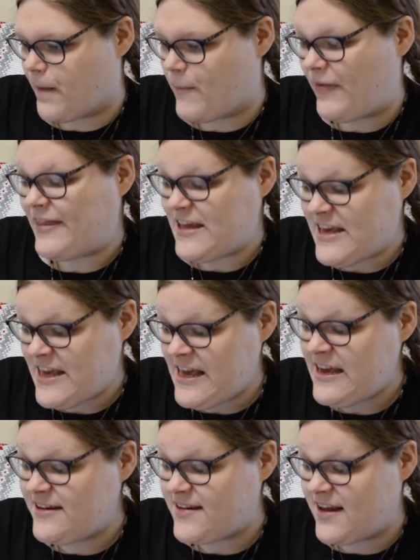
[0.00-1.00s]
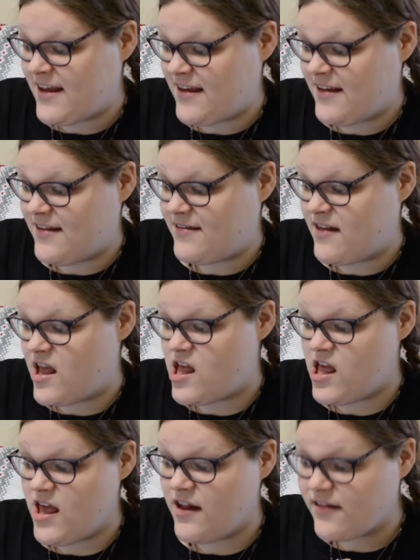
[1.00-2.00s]
But the heat is
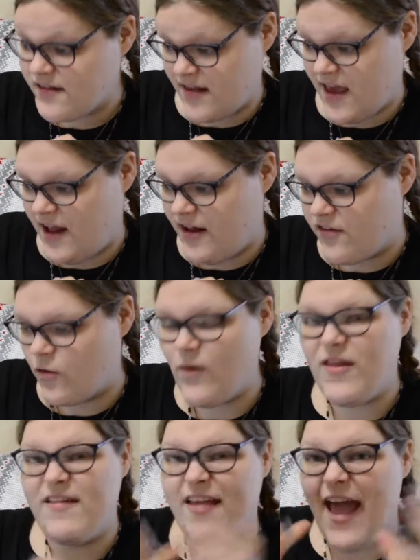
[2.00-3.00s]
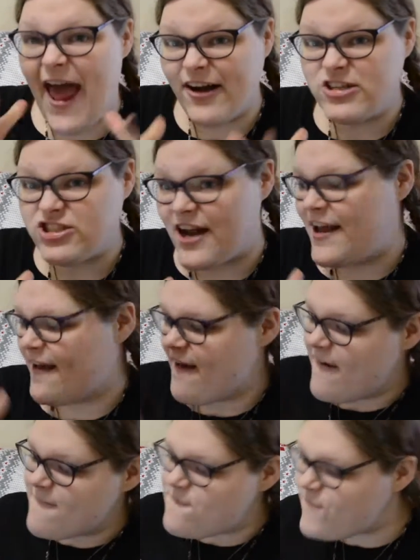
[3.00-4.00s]
insane. So with its energetic,
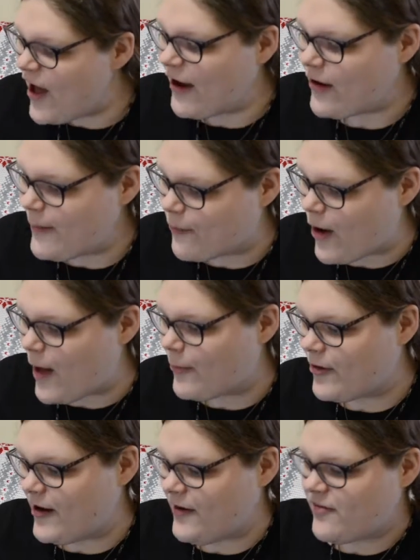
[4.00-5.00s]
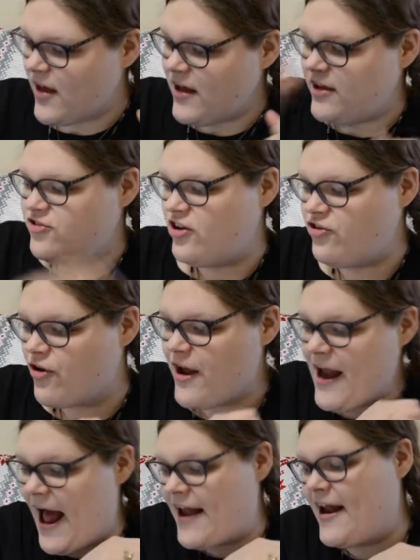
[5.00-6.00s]
fiery properties, ginger
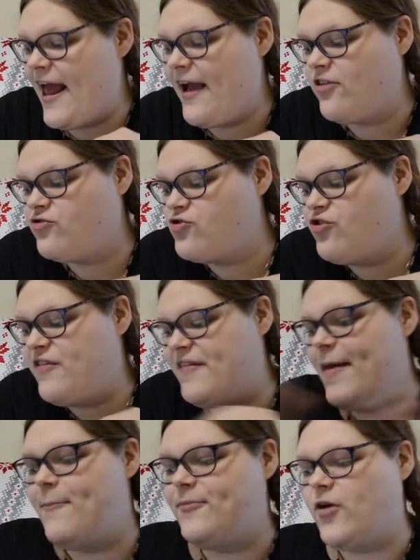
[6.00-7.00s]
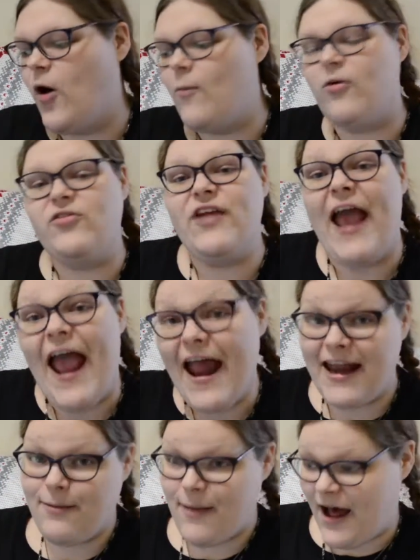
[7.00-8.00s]
can add an extra zip to almost
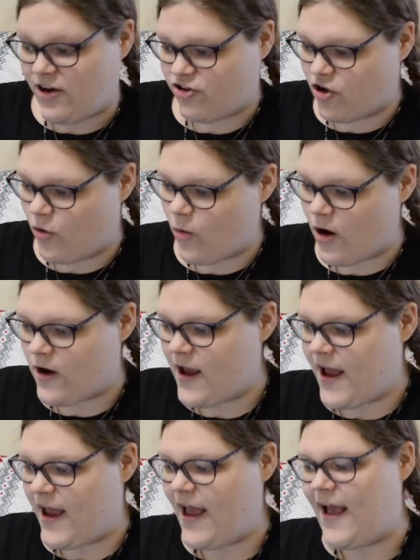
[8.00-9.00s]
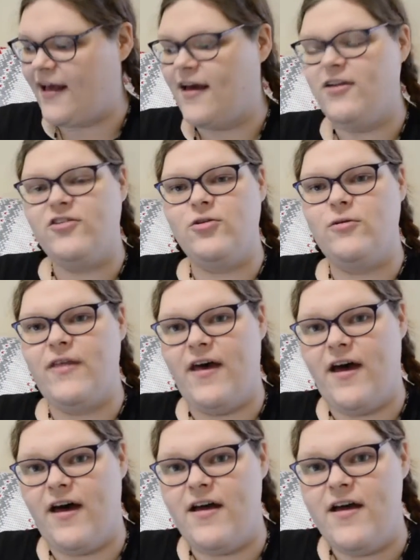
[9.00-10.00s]
any magical working. It can do
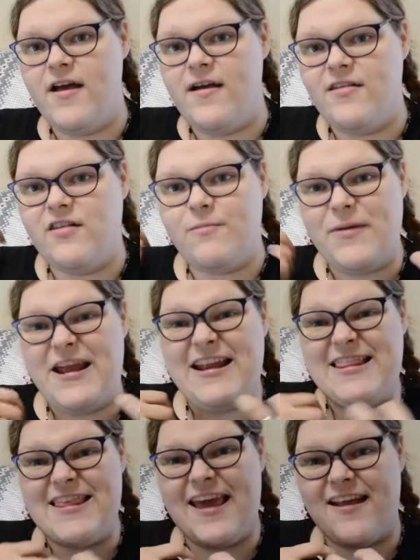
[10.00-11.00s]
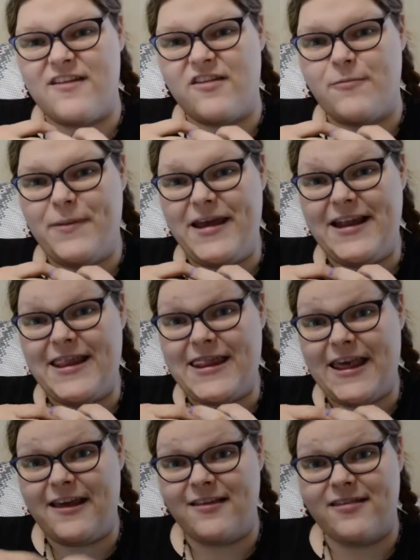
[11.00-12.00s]
the speed, it can speed
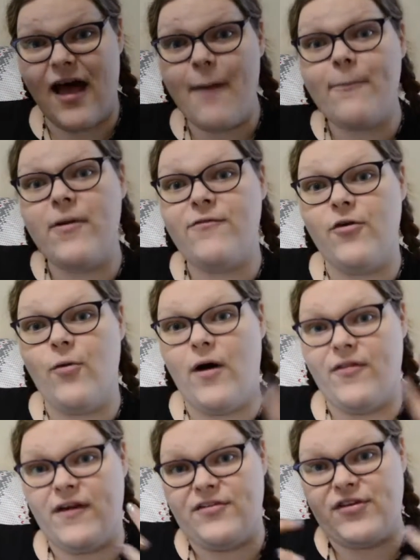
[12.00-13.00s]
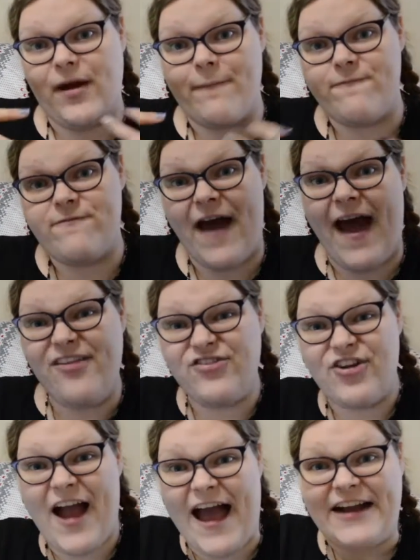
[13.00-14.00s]
things up. If you want things to come
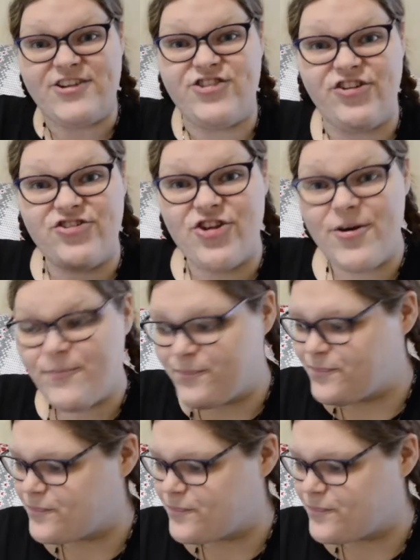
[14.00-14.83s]
faster, add ginger.